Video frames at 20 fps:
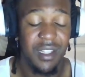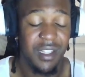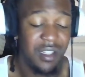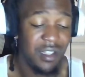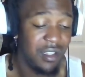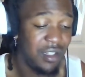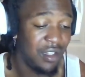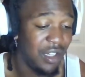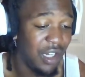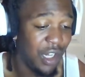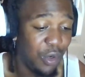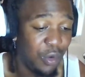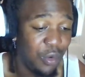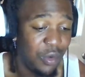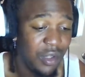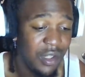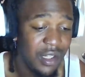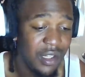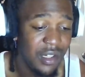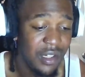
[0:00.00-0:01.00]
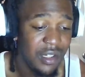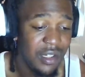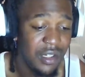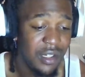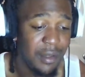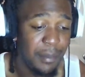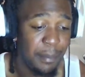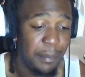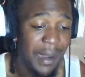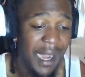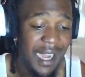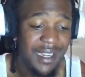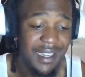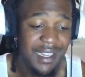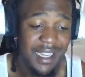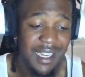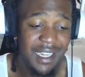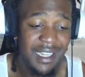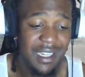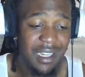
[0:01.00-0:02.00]
you know, bad
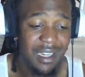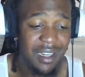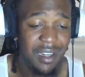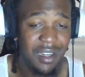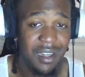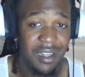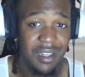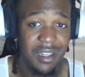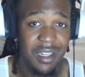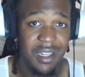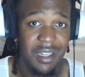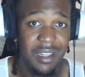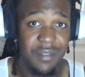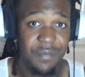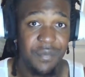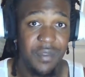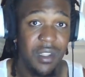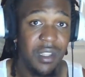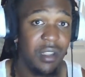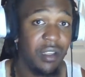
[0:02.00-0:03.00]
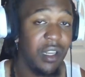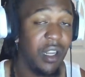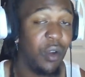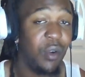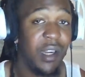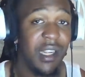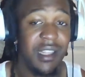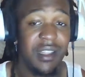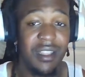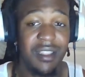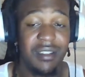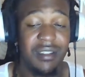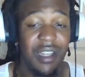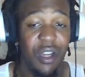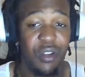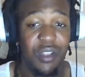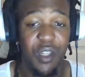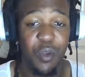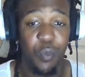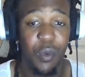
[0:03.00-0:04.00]
ding dong, you know, get the
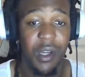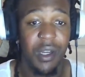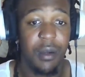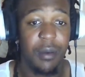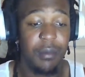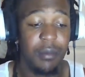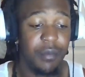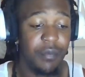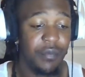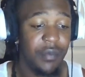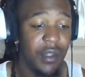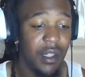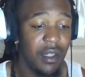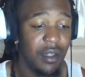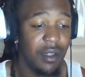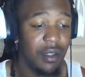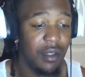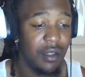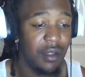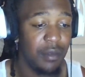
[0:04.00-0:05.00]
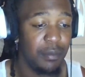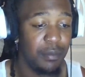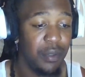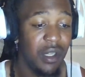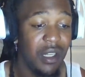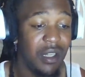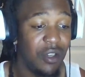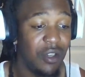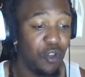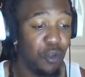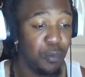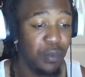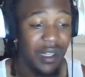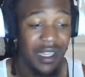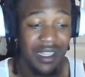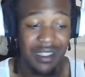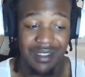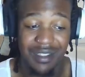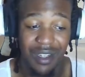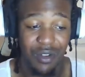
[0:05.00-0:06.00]
stolen whip. Put new
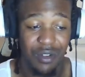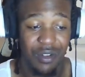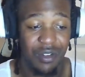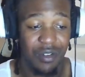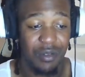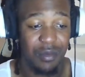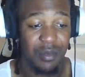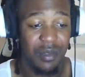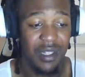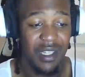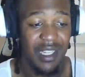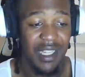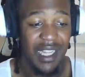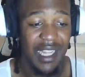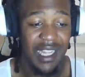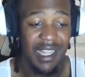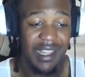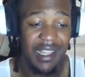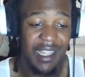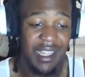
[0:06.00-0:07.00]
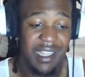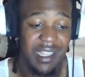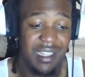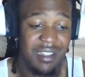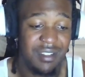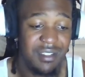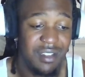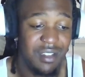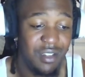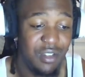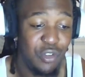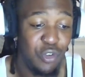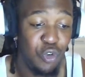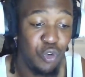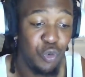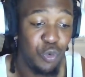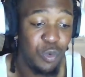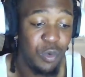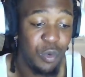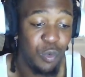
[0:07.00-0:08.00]
plates on them, and then let's
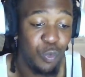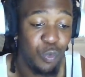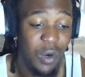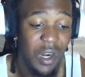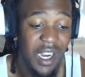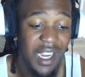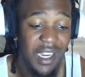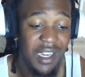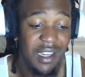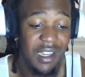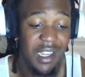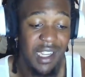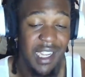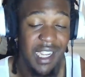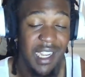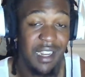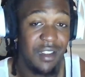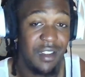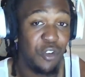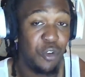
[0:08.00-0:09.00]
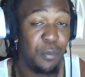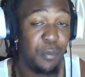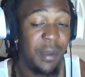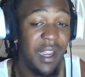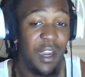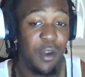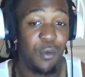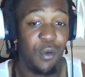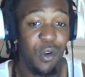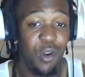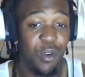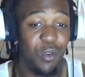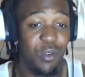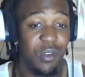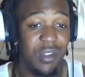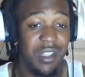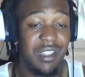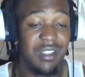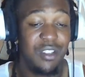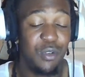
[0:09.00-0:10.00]
do right and do man
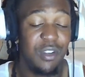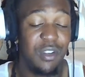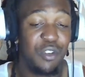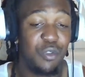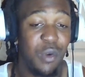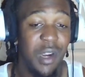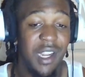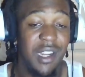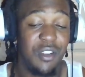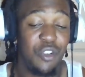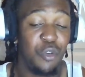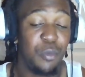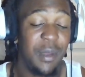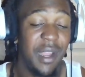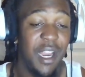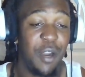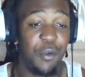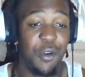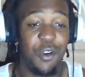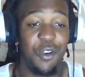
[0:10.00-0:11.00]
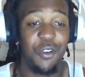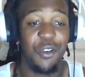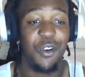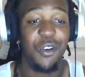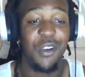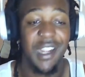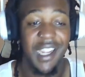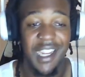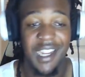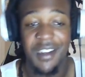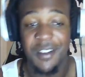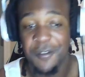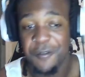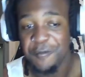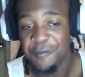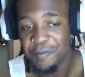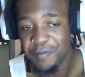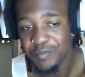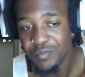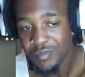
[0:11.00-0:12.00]
wrong. Let's do this right and do man wrong. Okay.
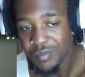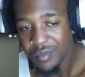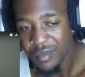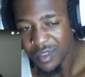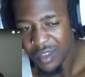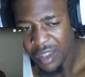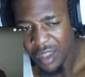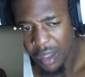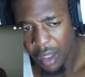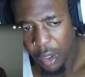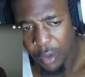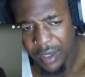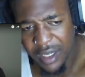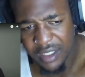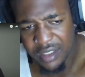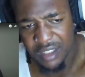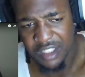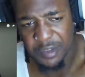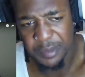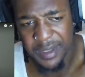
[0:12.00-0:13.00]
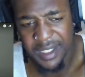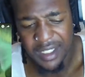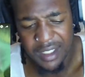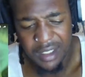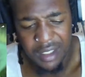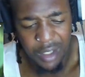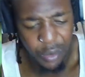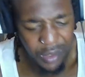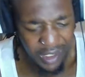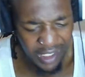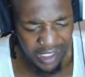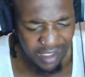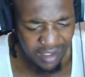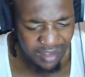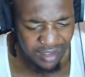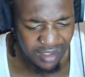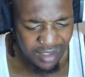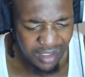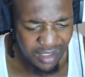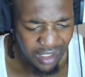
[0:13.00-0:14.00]
Okay, Suspect. Okay.
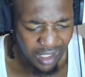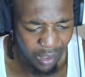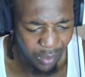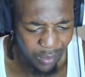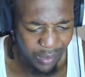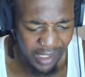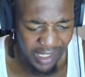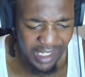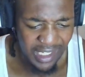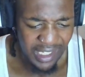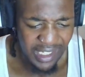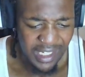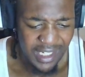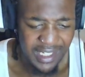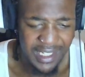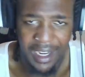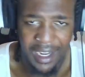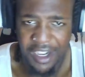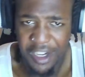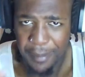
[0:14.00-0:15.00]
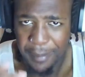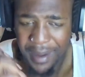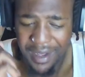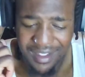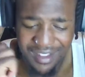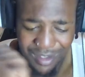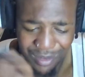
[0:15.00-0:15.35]
Okay. Now your mates on